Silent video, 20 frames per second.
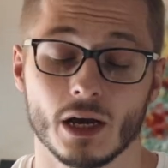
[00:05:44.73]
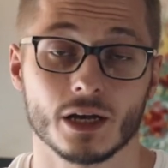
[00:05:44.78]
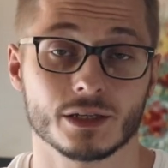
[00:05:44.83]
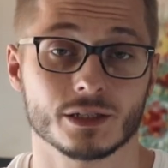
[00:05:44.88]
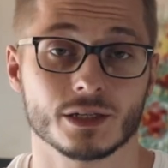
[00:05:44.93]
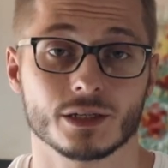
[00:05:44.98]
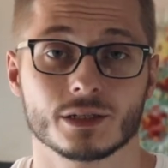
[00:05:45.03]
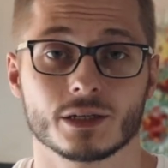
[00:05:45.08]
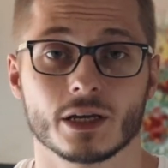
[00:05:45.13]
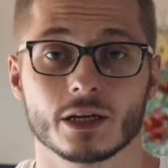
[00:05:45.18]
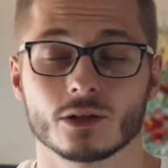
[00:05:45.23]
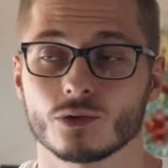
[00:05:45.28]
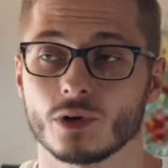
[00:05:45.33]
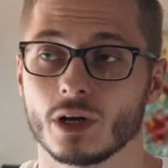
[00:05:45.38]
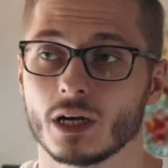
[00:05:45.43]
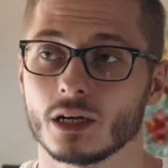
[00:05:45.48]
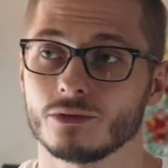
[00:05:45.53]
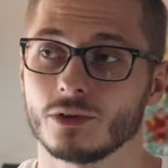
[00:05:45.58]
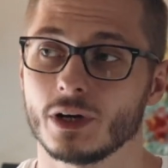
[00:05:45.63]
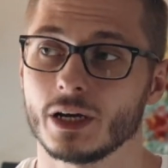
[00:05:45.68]
as it's said to
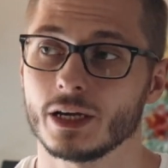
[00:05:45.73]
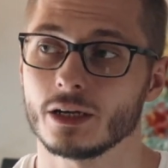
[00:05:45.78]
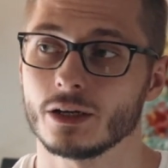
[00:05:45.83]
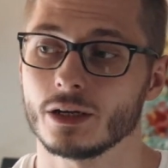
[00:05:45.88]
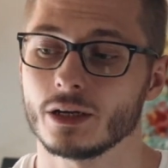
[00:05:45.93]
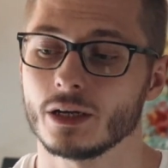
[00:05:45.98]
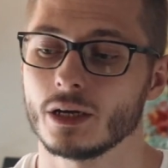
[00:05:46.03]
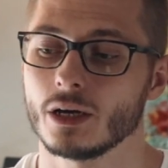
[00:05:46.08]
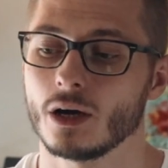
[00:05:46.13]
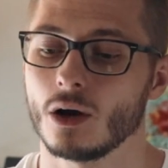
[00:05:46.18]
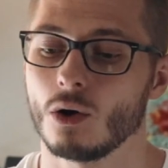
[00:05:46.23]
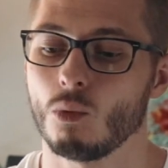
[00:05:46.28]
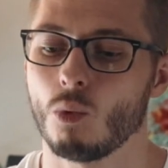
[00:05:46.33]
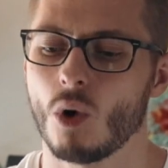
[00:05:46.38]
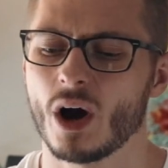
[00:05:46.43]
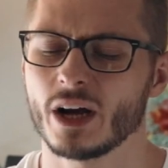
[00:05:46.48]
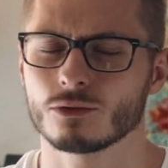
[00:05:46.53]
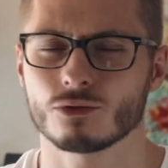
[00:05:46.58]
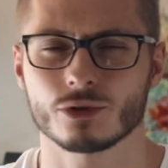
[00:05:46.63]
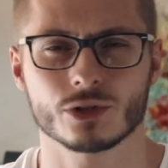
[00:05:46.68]
have a
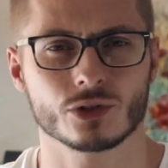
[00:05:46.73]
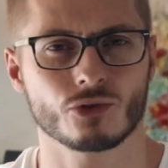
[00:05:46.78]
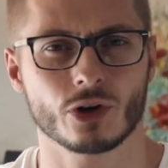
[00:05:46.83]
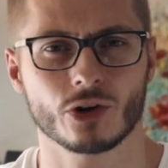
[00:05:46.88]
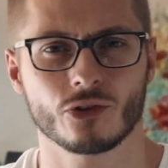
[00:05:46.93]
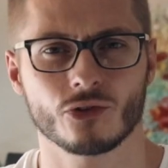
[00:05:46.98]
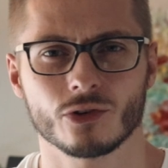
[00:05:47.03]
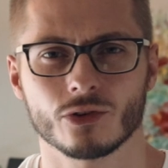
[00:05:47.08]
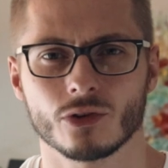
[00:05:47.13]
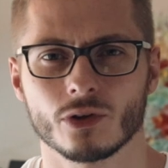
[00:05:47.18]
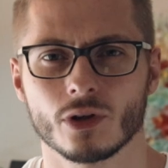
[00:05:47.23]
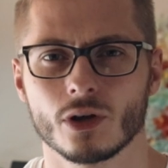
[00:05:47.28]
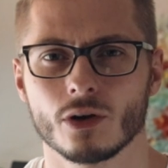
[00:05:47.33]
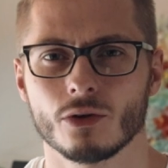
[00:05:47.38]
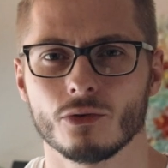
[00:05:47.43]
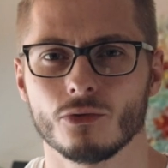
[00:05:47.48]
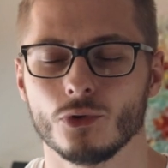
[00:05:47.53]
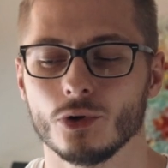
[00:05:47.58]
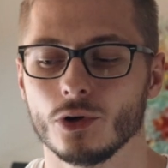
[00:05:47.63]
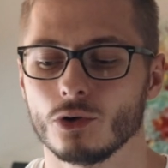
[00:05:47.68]
wide restriction
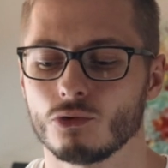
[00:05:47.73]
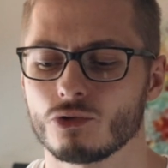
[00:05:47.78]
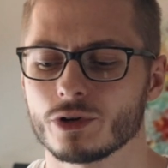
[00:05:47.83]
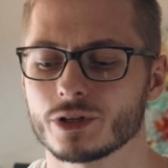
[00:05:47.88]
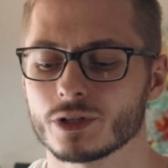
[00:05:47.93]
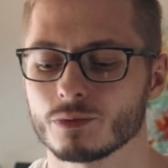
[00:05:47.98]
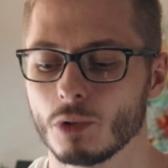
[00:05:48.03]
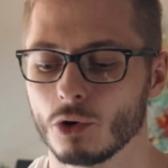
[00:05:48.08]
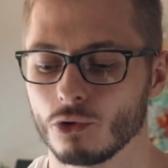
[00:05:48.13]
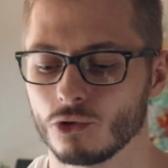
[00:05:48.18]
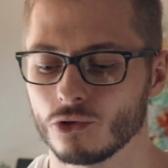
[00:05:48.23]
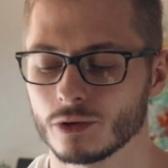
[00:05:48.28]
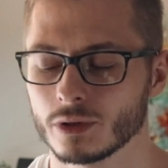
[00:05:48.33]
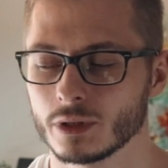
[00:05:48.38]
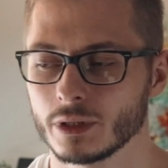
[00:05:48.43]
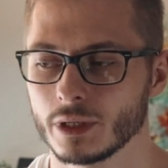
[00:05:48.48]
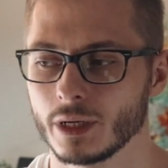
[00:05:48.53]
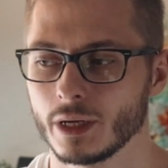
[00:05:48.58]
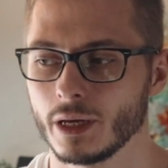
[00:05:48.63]
for your wrist motion